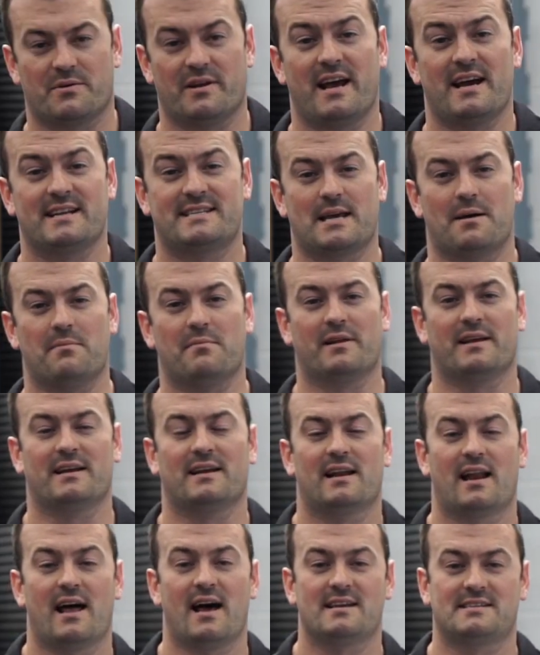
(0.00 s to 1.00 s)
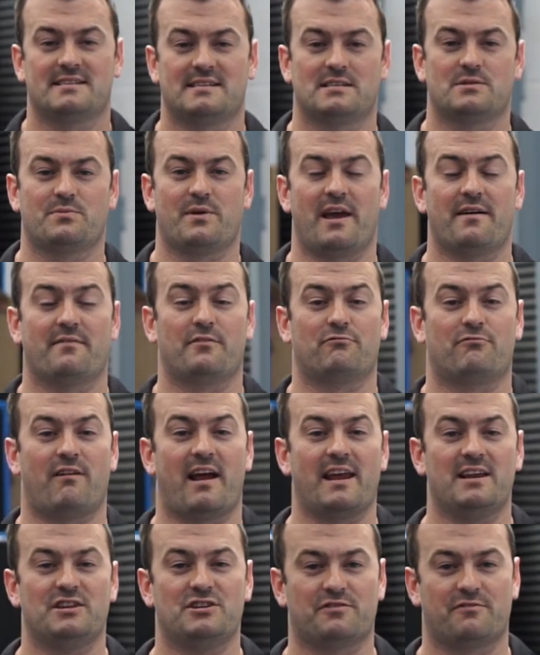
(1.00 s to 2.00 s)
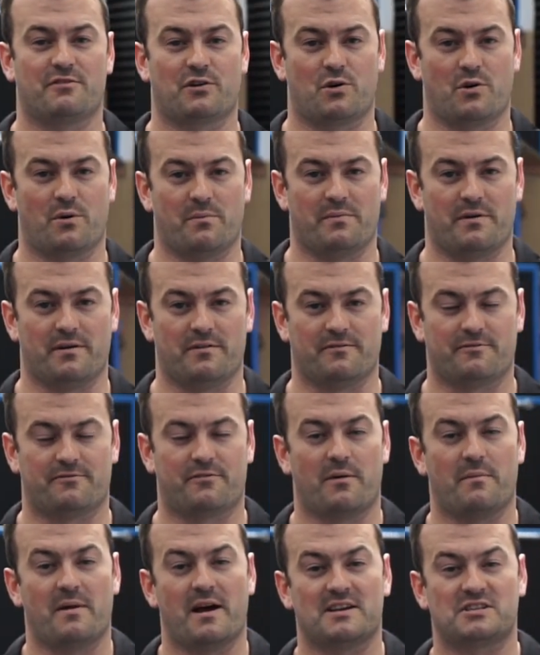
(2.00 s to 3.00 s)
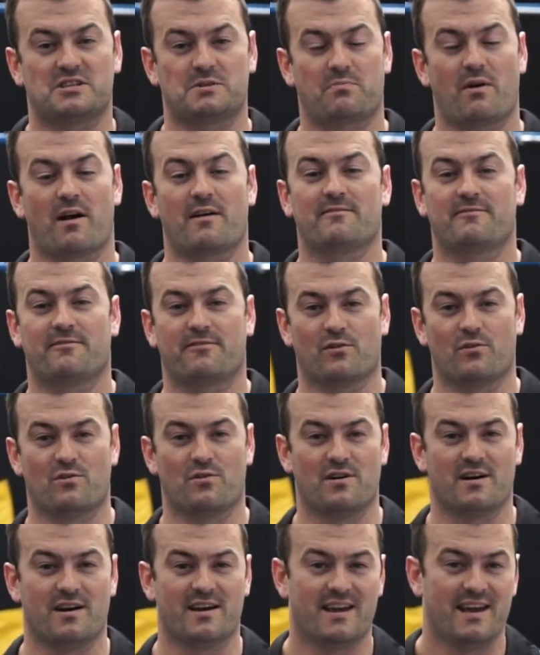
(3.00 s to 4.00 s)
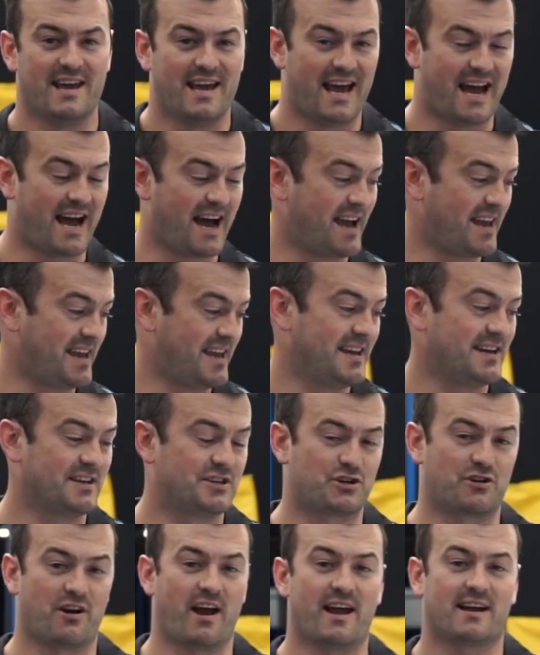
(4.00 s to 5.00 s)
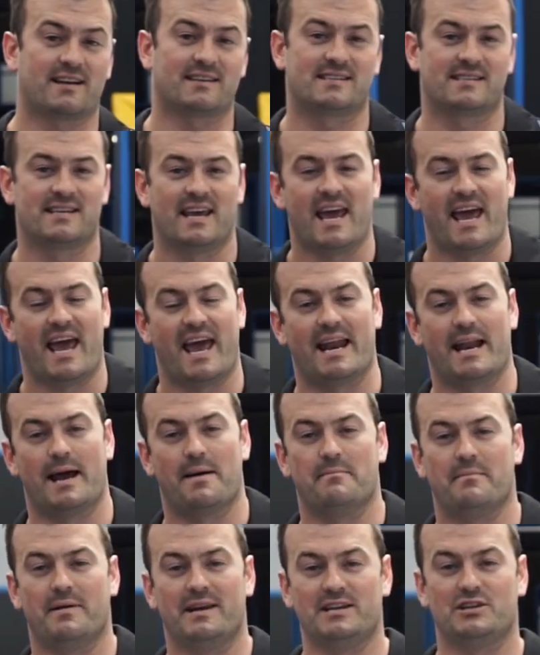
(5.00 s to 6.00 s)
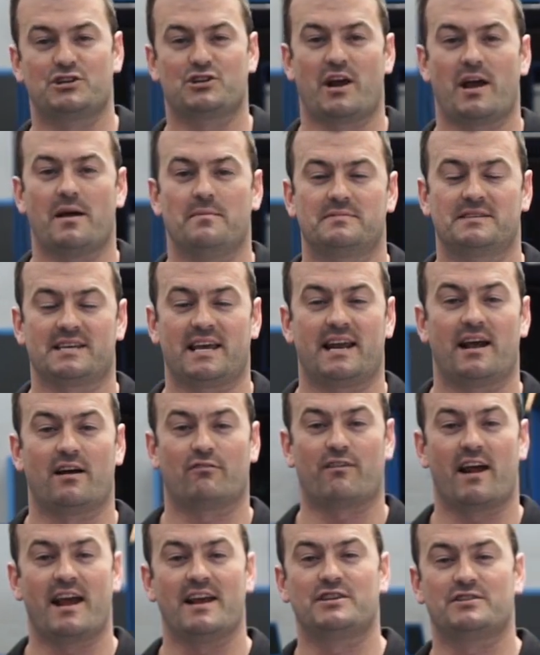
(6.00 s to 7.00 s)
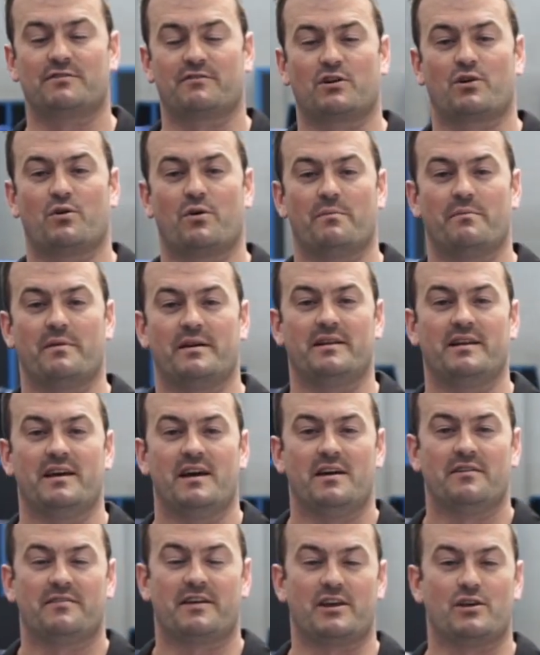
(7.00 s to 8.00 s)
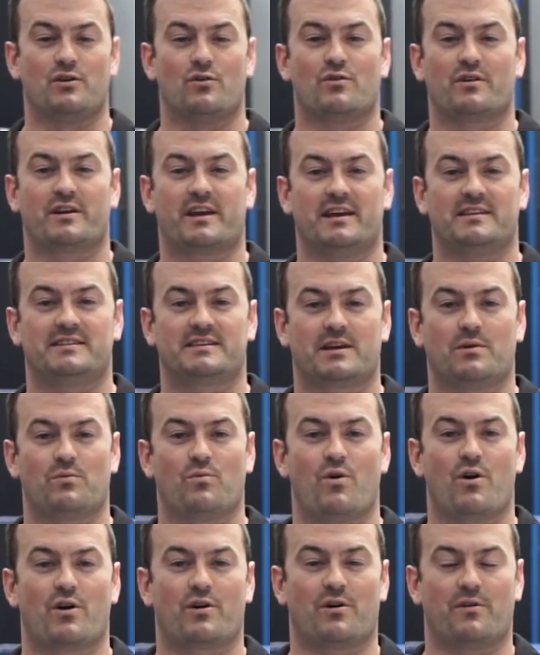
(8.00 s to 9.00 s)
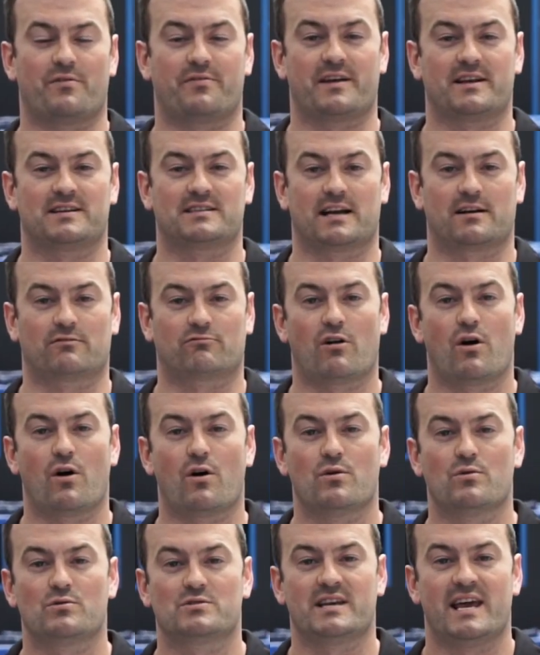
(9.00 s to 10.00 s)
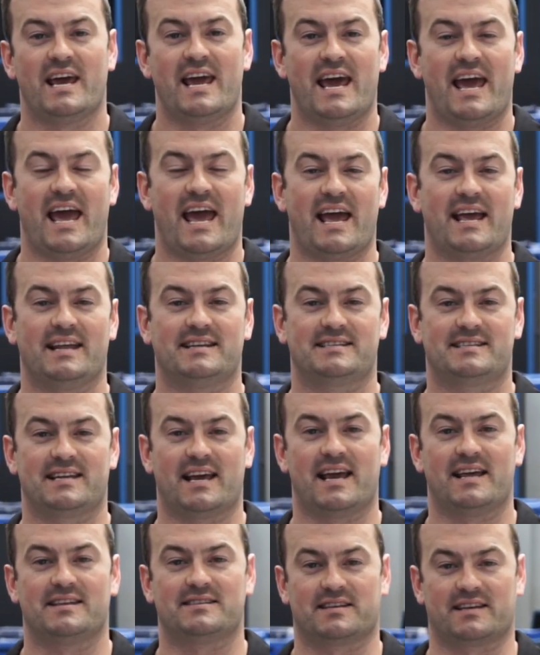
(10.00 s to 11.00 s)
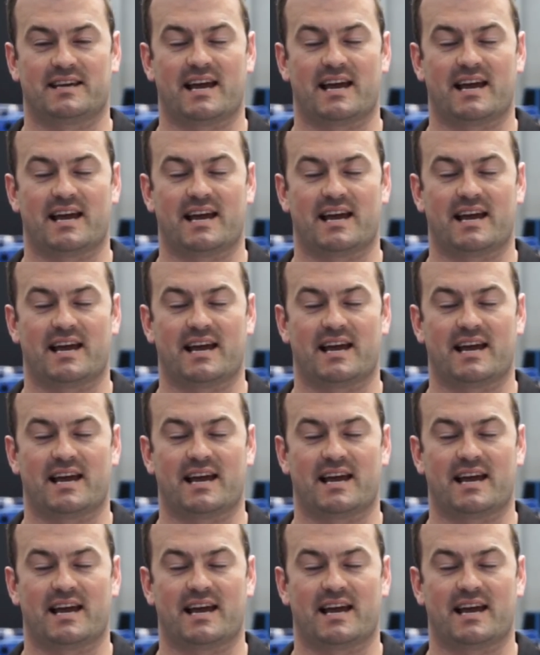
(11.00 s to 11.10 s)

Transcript: in our tumbling classes, we have a range of equipment from our sprung floor, our air tracks, and our mini tramps and our range of equipment that your kids can work on things like rolls, handstands and